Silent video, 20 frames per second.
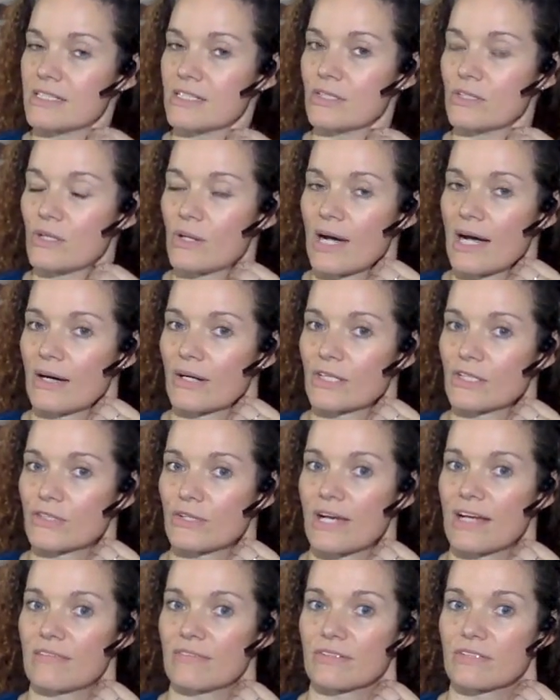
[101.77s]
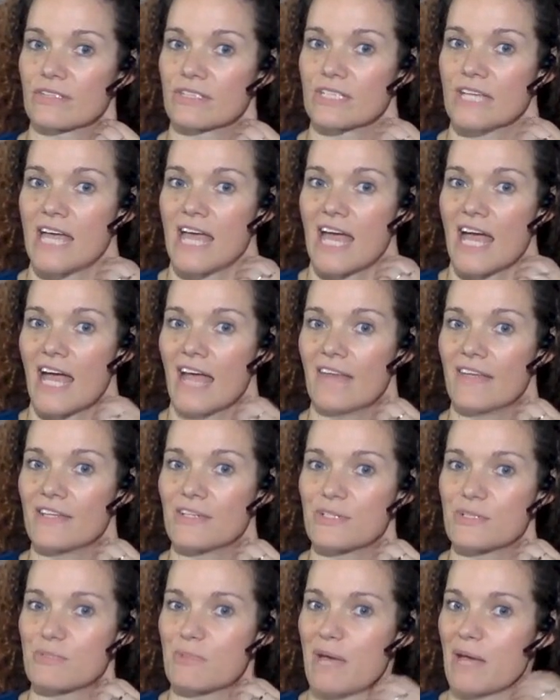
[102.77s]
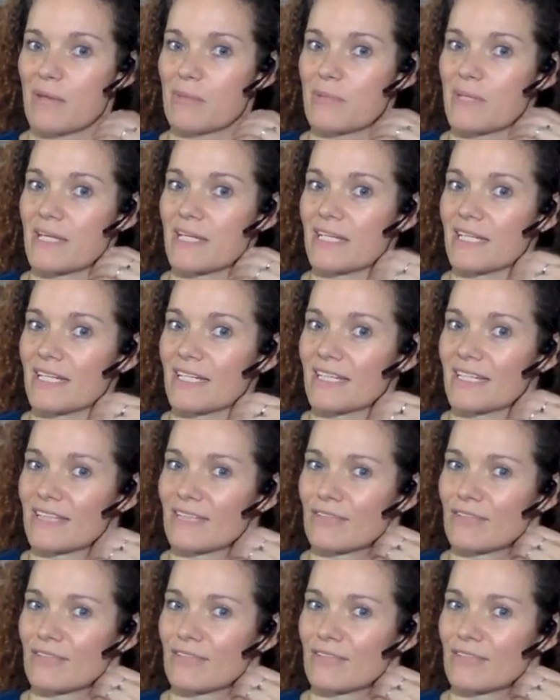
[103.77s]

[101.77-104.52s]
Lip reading: you know how it travels, and then just palpating it.